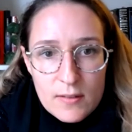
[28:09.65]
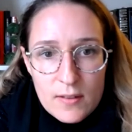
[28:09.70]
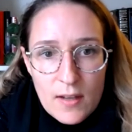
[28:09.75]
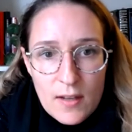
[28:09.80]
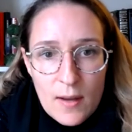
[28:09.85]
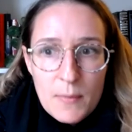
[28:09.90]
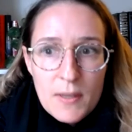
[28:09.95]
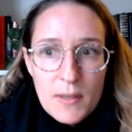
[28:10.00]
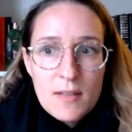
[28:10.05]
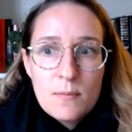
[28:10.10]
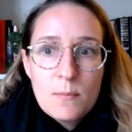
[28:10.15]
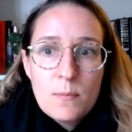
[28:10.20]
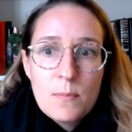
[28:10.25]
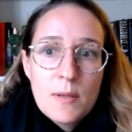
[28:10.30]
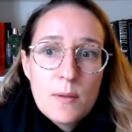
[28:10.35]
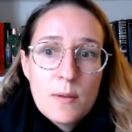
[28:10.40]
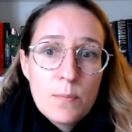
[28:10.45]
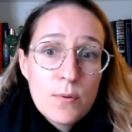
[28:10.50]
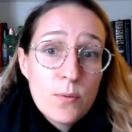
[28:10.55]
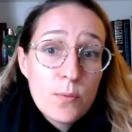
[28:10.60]
I mean,
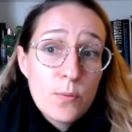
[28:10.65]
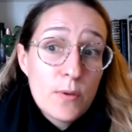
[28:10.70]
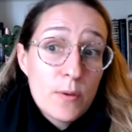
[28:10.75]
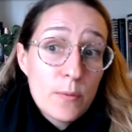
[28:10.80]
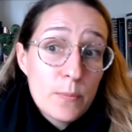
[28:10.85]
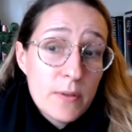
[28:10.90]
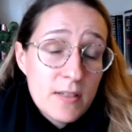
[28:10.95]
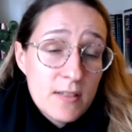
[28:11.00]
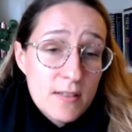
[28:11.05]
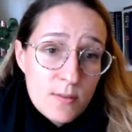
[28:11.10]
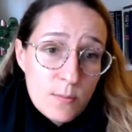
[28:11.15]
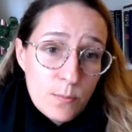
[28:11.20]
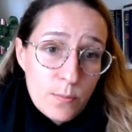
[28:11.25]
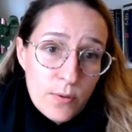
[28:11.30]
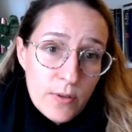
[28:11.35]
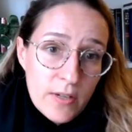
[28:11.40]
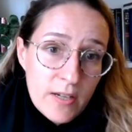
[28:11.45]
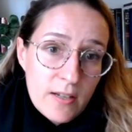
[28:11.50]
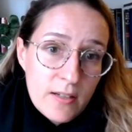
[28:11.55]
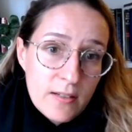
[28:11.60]
people will be
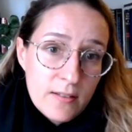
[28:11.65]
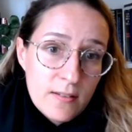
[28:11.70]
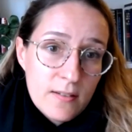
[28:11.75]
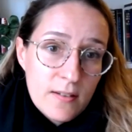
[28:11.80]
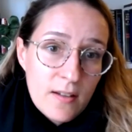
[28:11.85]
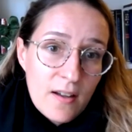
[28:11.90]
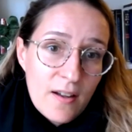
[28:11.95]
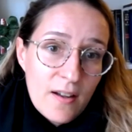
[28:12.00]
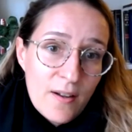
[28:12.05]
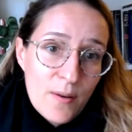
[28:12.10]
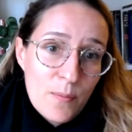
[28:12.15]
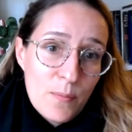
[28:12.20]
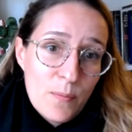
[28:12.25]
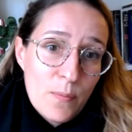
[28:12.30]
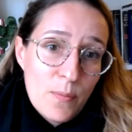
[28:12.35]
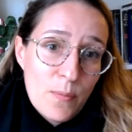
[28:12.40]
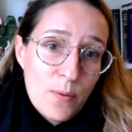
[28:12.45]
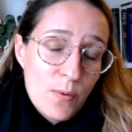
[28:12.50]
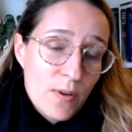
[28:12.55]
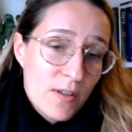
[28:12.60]
disappointed,
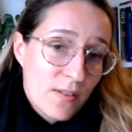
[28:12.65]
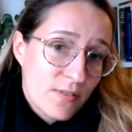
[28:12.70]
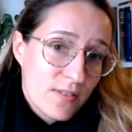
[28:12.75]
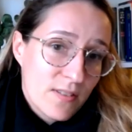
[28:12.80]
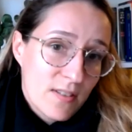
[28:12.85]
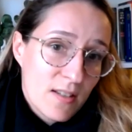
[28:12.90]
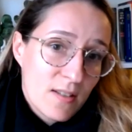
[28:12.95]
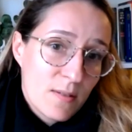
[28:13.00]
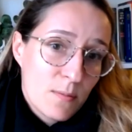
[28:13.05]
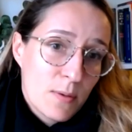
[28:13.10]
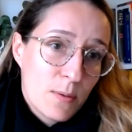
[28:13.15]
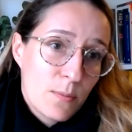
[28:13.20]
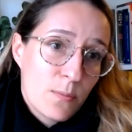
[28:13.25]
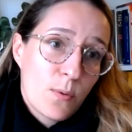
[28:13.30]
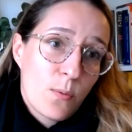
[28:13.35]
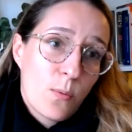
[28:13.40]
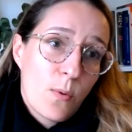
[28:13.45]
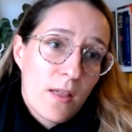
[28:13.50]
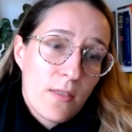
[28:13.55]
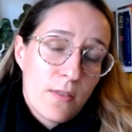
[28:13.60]
but we've seen people
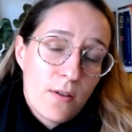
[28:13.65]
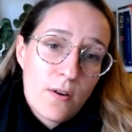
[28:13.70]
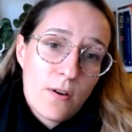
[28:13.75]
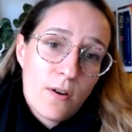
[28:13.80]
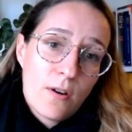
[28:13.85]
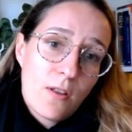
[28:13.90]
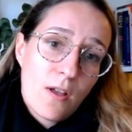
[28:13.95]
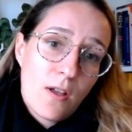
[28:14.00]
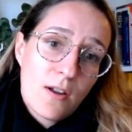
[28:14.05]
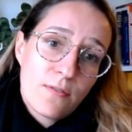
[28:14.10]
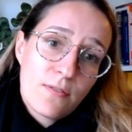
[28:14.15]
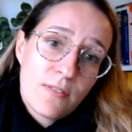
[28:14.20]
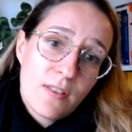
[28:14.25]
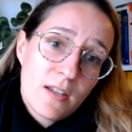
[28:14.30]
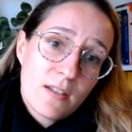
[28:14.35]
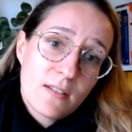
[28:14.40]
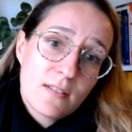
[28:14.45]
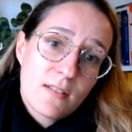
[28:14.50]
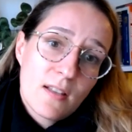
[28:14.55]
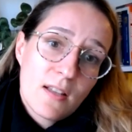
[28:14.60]
weather a lot of
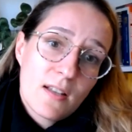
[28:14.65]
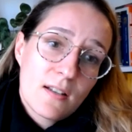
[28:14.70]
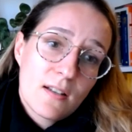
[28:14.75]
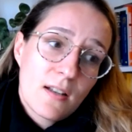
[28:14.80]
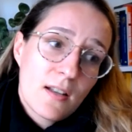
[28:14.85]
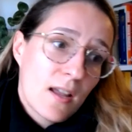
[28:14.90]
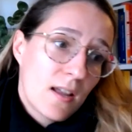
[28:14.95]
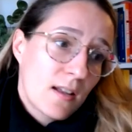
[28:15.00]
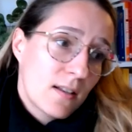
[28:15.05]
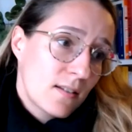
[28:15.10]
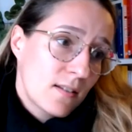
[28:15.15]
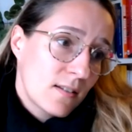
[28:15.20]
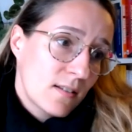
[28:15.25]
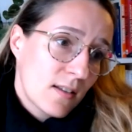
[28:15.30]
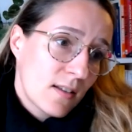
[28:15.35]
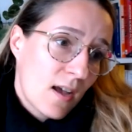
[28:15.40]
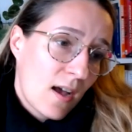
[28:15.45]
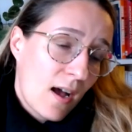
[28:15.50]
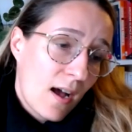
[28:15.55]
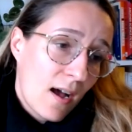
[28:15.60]
things. And
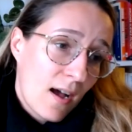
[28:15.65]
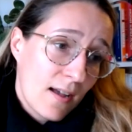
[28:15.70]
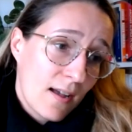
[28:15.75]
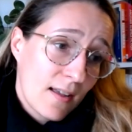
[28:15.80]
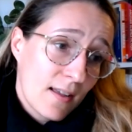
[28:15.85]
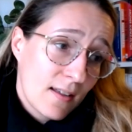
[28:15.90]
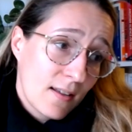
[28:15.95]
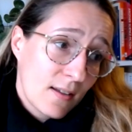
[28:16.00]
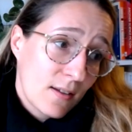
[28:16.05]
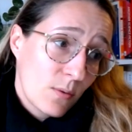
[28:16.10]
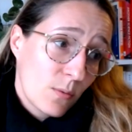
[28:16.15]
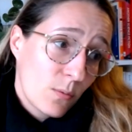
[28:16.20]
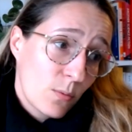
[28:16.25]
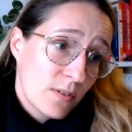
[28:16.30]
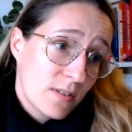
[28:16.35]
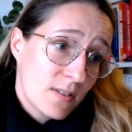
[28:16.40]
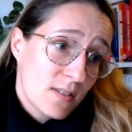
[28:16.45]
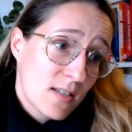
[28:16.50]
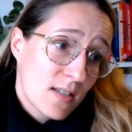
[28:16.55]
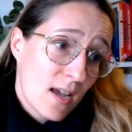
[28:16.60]
I
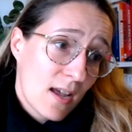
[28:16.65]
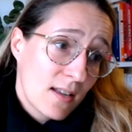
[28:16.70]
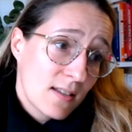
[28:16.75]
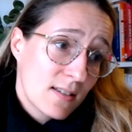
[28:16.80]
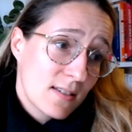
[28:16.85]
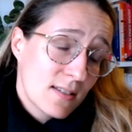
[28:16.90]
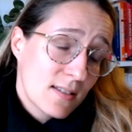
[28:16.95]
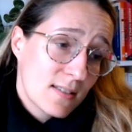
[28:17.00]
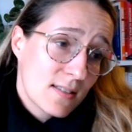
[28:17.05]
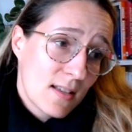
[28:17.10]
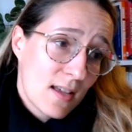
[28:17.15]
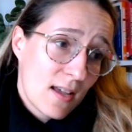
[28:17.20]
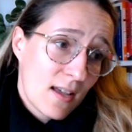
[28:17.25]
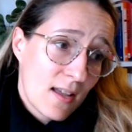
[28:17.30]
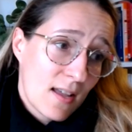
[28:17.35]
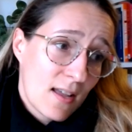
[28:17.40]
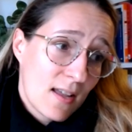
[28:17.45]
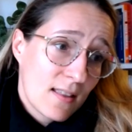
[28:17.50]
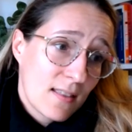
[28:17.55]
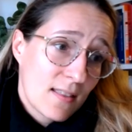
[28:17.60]
would tend to
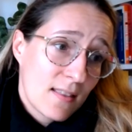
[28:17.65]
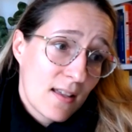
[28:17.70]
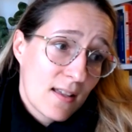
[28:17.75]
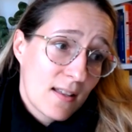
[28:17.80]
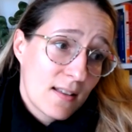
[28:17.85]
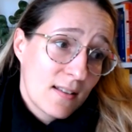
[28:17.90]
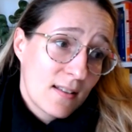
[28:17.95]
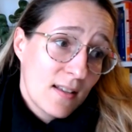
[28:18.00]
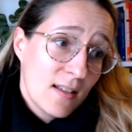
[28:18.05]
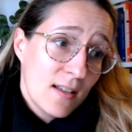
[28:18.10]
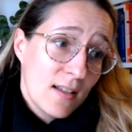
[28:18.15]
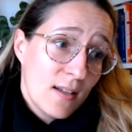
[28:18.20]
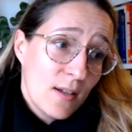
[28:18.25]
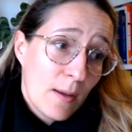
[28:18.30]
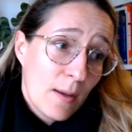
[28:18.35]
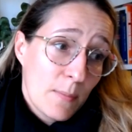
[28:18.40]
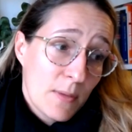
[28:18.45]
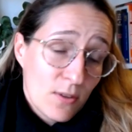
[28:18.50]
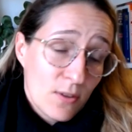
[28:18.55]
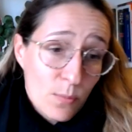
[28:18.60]
say that,
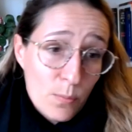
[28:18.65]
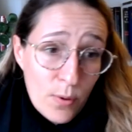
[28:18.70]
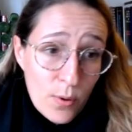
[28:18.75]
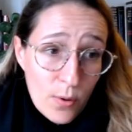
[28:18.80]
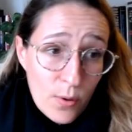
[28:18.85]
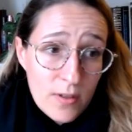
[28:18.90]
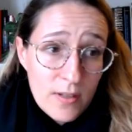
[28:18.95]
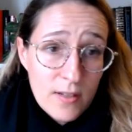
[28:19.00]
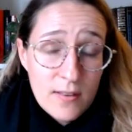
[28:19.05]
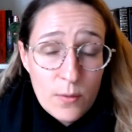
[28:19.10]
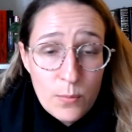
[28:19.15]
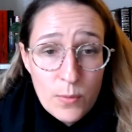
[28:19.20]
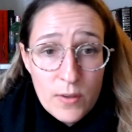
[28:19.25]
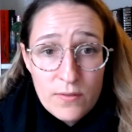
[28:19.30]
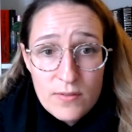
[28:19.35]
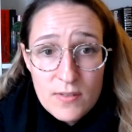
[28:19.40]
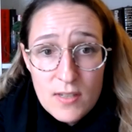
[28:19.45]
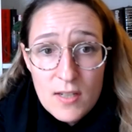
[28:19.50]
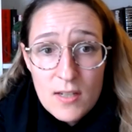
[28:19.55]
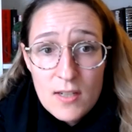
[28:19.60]
I mean, the polling that we've
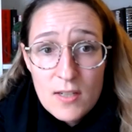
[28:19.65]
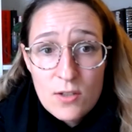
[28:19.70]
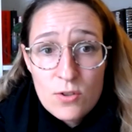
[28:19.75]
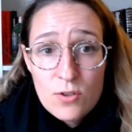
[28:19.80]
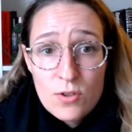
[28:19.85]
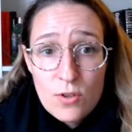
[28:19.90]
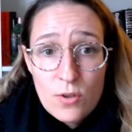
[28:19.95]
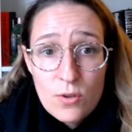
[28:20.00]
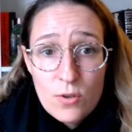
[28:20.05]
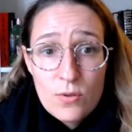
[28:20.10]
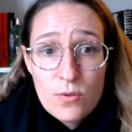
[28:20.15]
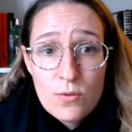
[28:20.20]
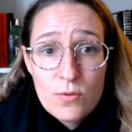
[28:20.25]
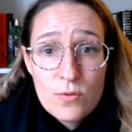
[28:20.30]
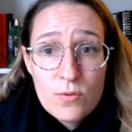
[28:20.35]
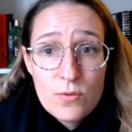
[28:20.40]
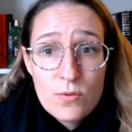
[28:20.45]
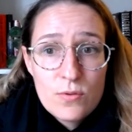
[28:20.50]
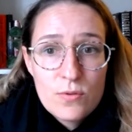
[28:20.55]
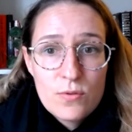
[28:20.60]
seen
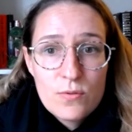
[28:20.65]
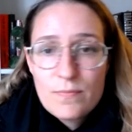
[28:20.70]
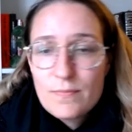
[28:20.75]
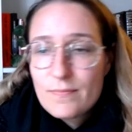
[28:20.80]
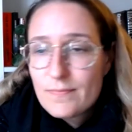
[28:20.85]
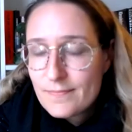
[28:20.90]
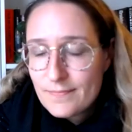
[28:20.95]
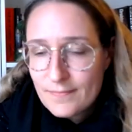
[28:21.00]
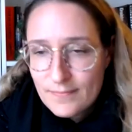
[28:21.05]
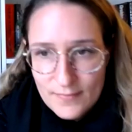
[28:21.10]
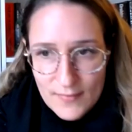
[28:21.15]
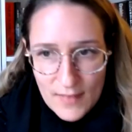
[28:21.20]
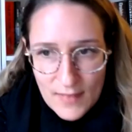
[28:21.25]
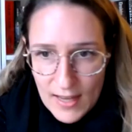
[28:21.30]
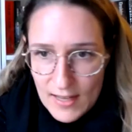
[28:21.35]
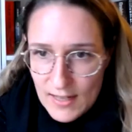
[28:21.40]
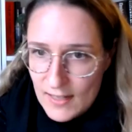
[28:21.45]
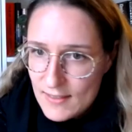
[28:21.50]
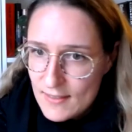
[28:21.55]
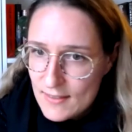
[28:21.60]
shows,
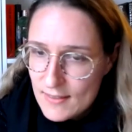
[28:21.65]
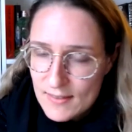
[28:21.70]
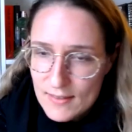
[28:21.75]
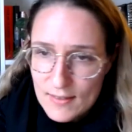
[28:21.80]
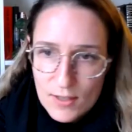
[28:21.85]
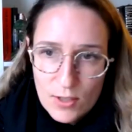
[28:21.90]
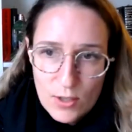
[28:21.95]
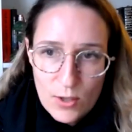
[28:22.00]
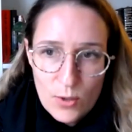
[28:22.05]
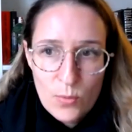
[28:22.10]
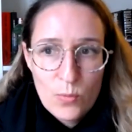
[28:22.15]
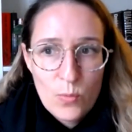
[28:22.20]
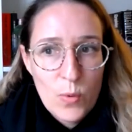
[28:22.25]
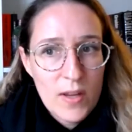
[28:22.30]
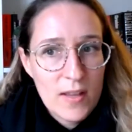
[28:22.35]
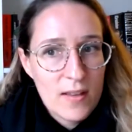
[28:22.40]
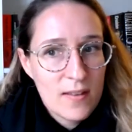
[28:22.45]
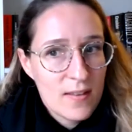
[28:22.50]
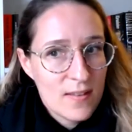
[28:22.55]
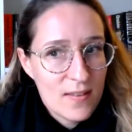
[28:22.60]
and it's, you know,
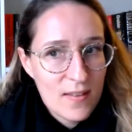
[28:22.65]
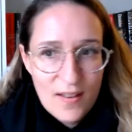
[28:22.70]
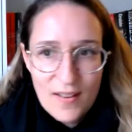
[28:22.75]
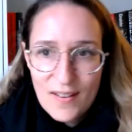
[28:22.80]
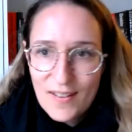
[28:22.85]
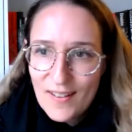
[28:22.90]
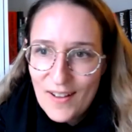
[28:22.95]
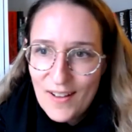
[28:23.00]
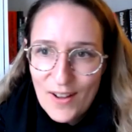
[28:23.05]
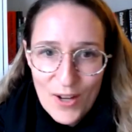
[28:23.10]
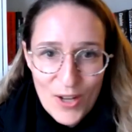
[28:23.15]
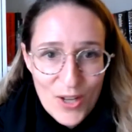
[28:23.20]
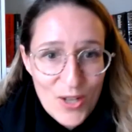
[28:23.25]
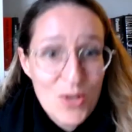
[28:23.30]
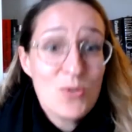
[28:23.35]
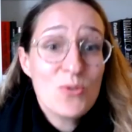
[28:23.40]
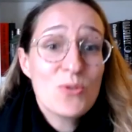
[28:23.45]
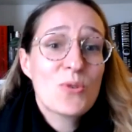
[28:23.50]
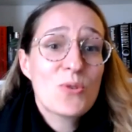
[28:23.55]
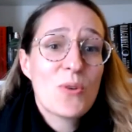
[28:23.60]
with a
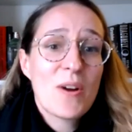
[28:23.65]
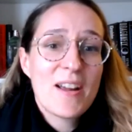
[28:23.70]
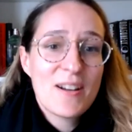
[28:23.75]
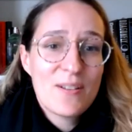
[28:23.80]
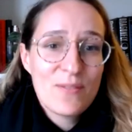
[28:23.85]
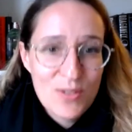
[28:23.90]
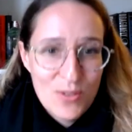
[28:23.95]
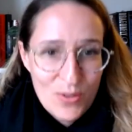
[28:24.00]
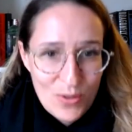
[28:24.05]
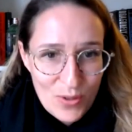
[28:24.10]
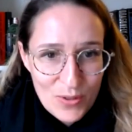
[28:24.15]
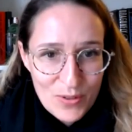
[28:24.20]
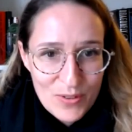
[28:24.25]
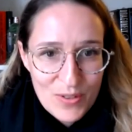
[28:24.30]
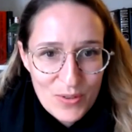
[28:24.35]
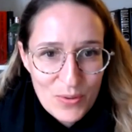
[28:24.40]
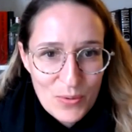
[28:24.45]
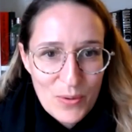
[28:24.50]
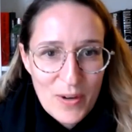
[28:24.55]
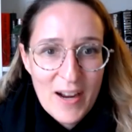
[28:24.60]
huge grain of salt,
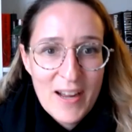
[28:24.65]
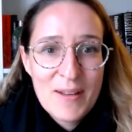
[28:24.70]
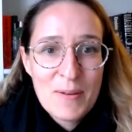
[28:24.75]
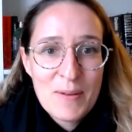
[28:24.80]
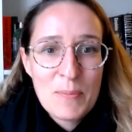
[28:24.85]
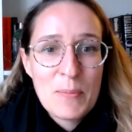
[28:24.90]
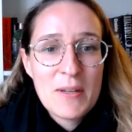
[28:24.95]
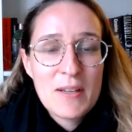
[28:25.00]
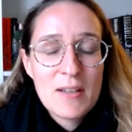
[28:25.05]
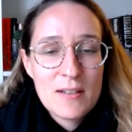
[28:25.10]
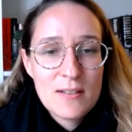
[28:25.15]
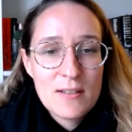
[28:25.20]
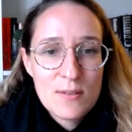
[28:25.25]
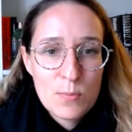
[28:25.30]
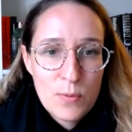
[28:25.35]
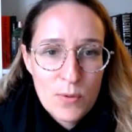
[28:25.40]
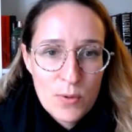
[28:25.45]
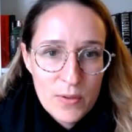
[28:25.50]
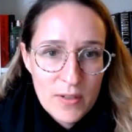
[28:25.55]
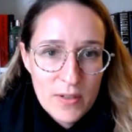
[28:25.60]
right? Because
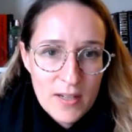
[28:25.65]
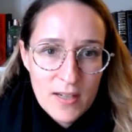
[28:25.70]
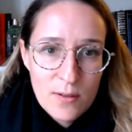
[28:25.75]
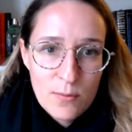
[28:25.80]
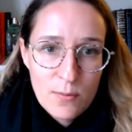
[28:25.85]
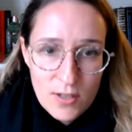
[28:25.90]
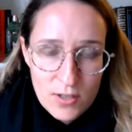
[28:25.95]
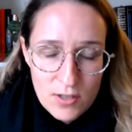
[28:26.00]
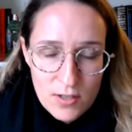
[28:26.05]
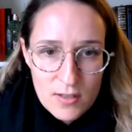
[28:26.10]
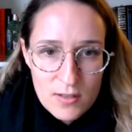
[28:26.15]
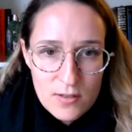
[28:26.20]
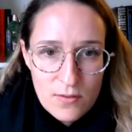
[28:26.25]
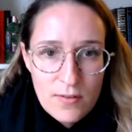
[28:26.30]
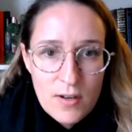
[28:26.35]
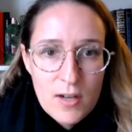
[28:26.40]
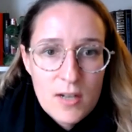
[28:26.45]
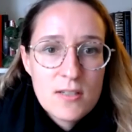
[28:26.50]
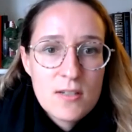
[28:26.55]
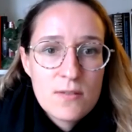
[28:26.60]
polling in Russia is a
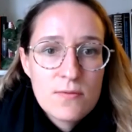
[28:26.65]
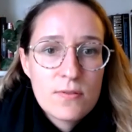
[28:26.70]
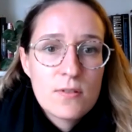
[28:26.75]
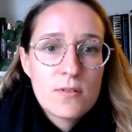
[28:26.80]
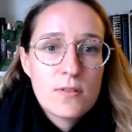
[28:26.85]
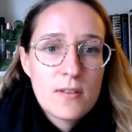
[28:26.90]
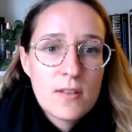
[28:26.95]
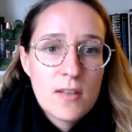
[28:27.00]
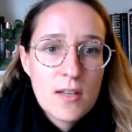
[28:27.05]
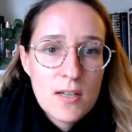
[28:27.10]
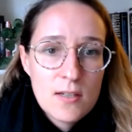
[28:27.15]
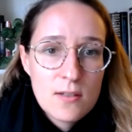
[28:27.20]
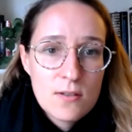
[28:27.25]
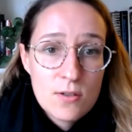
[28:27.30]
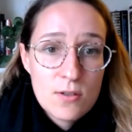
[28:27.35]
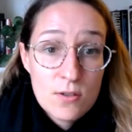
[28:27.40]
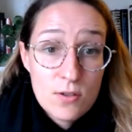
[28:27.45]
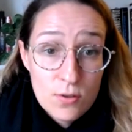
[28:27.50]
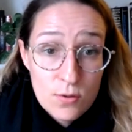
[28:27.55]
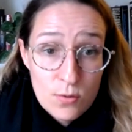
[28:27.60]
very difficult thing
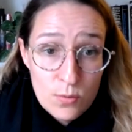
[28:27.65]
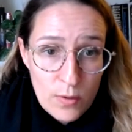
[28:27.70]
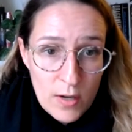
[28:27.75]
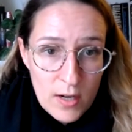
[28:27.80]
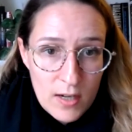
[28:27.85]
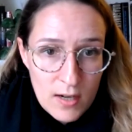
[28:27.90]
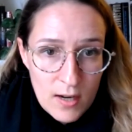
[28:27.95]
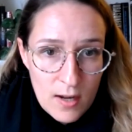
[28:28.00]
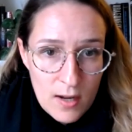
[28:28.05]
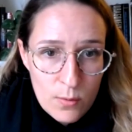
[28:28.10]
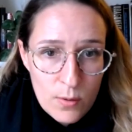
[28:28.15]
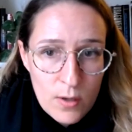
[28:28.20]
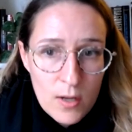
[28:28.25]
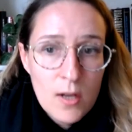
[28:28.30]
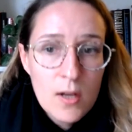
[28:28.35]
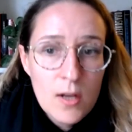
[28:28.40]
to do right now.